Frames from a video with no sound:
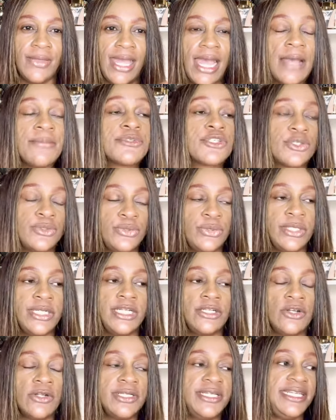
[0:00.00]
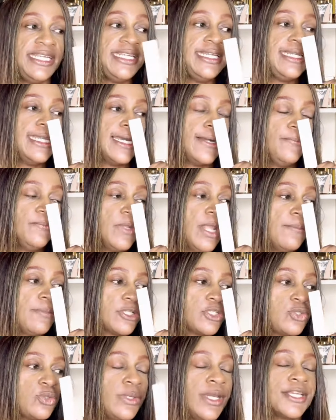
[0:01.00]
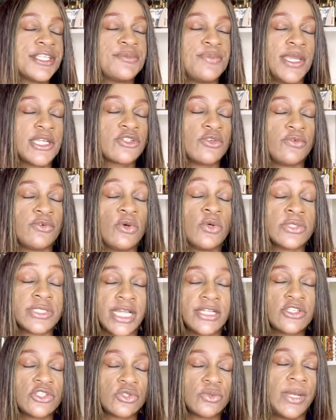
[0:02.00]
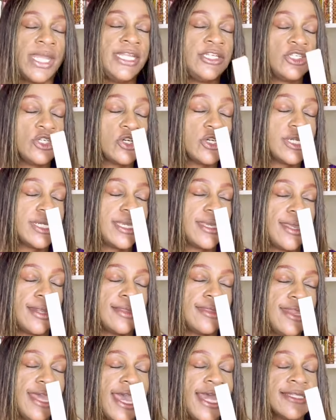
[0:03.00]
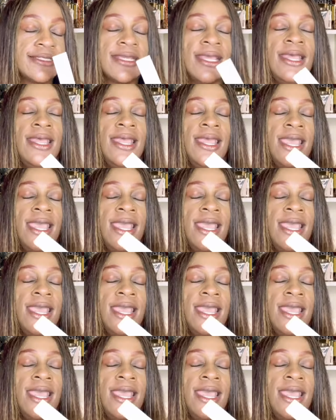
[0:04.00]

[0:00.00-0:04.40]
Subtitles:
Absolutely not linear, but do expect, of course, that suede, you're going to get that,